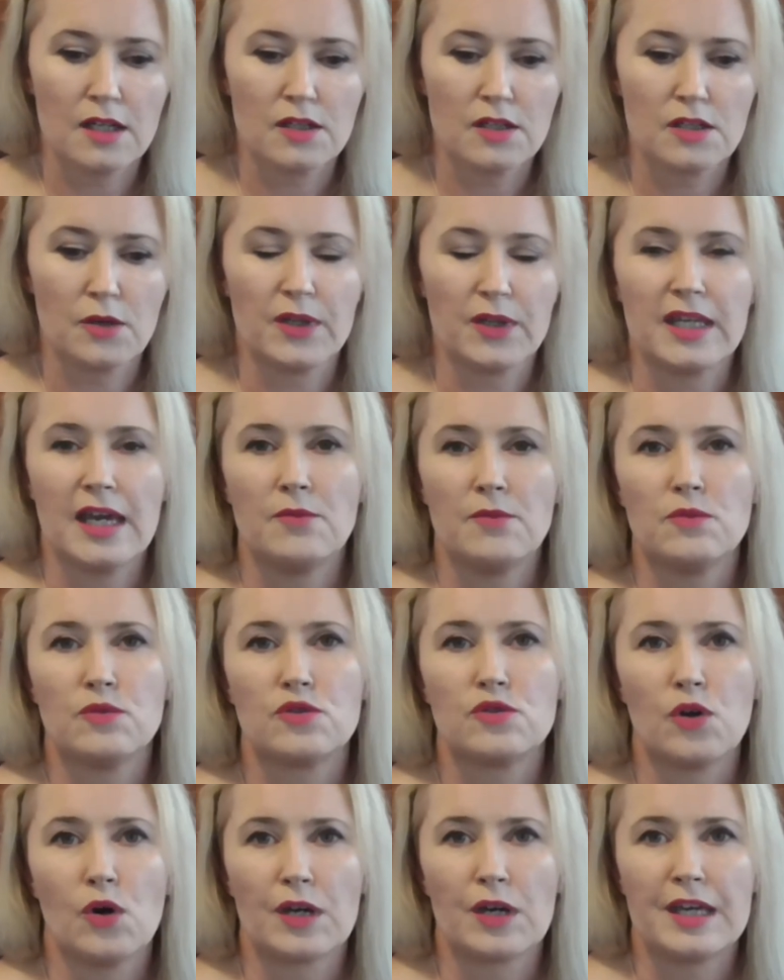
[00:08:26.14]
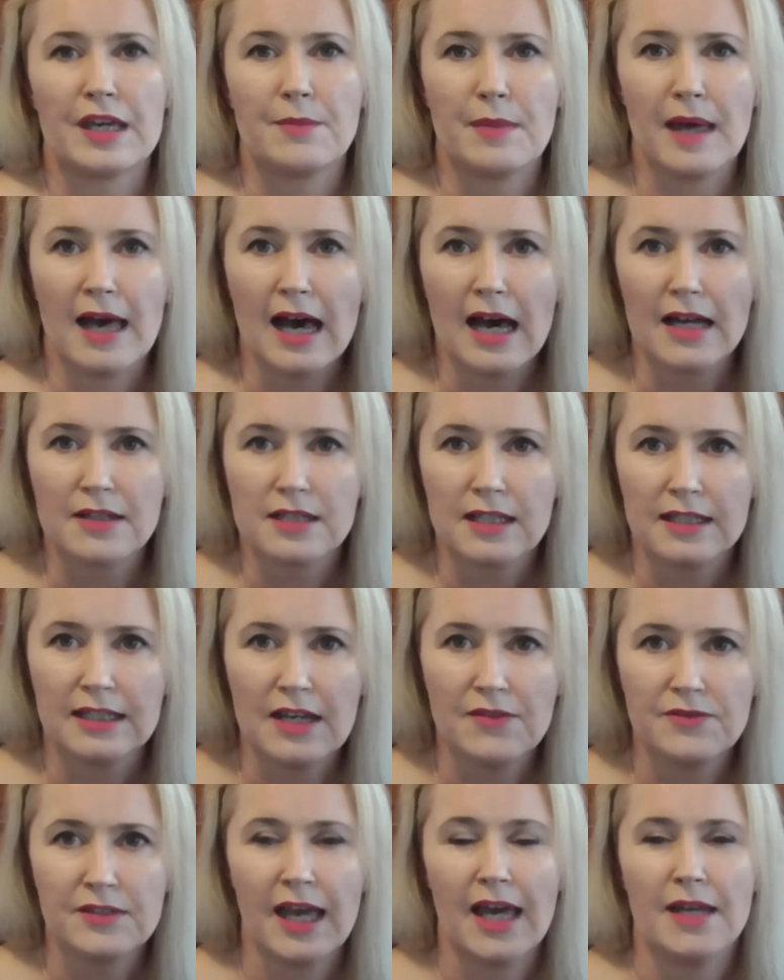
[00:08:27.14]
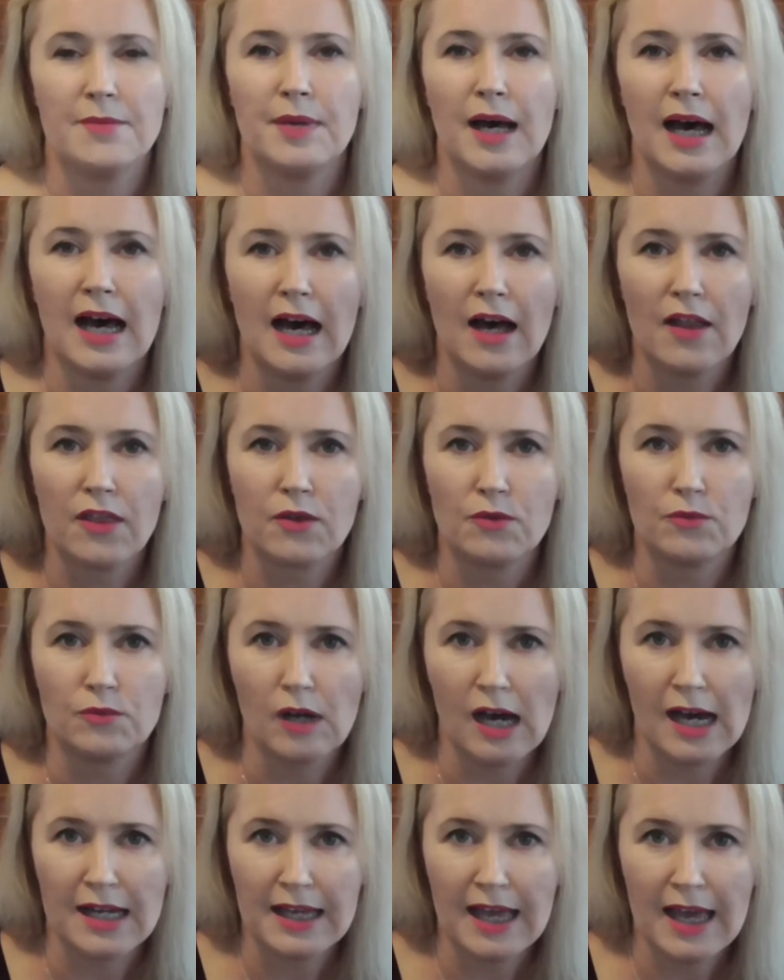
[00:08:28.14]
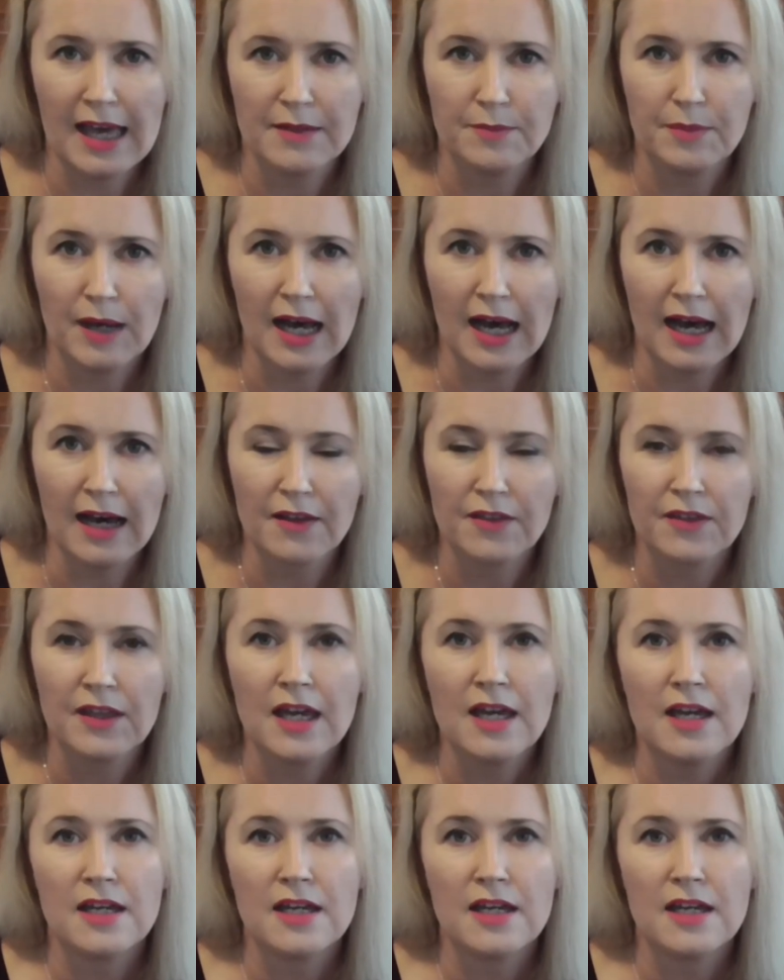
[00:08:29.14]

So again, we're talking about left-hand path, right-hand path.